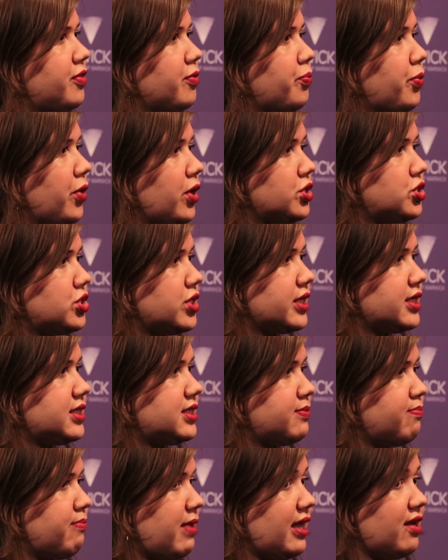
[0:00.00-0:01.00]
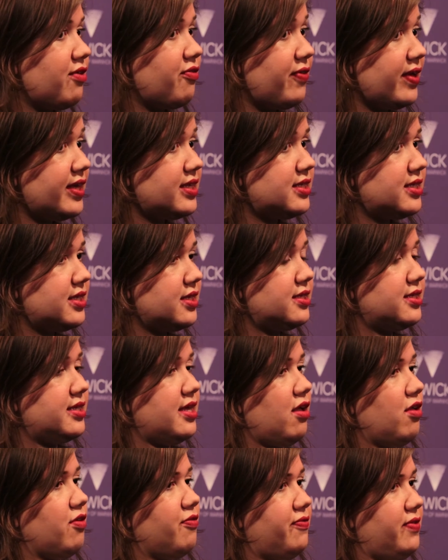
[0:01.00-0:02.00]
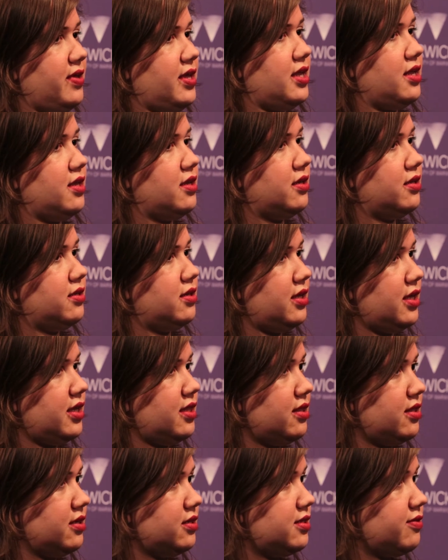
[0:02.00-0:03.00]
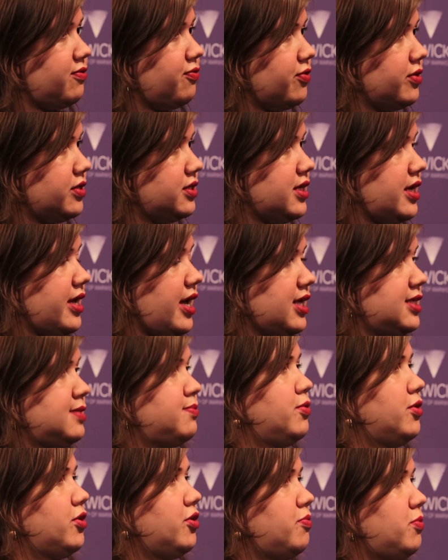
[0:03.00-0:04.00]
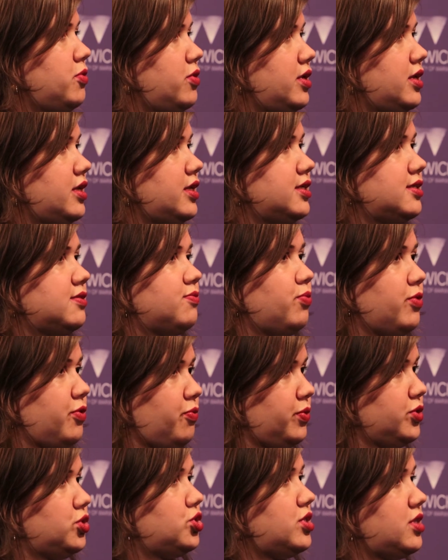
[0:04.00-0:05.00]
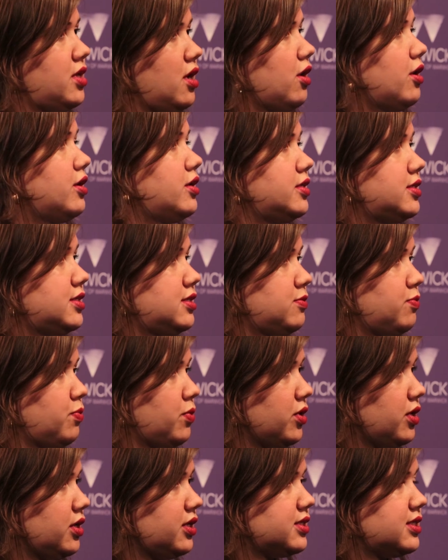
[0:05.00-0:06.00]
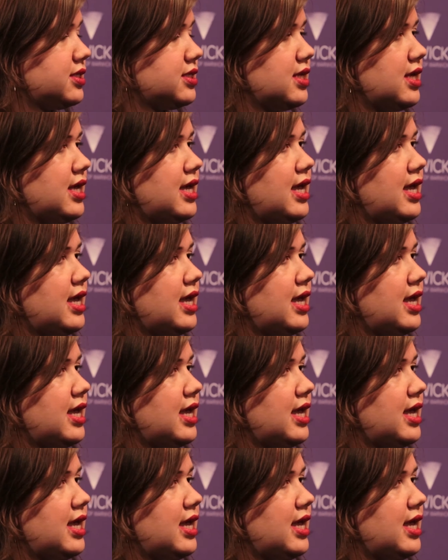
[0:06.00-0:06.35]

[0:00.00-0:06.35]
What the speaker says: The project manifests itself in the different diaspora communities with which the artist works